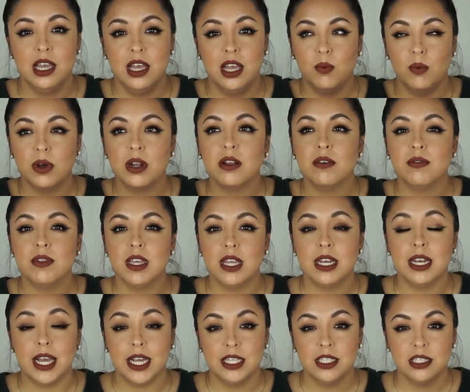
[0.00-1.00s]
one of the
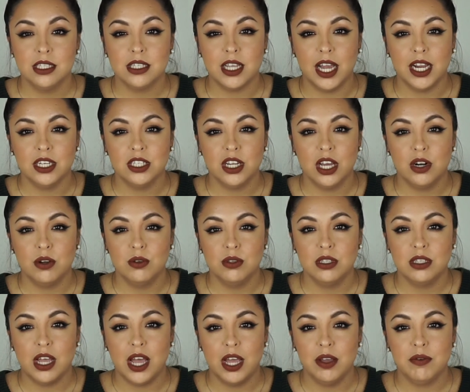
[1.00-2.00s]
nicest
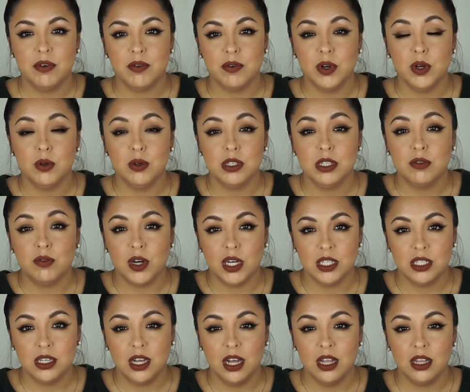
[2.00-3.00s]
eyeshadows I've ever owned as far
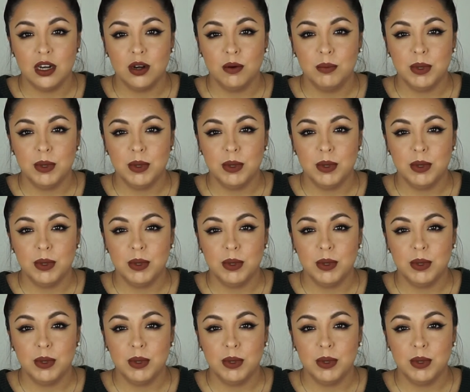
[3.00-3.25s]
as color,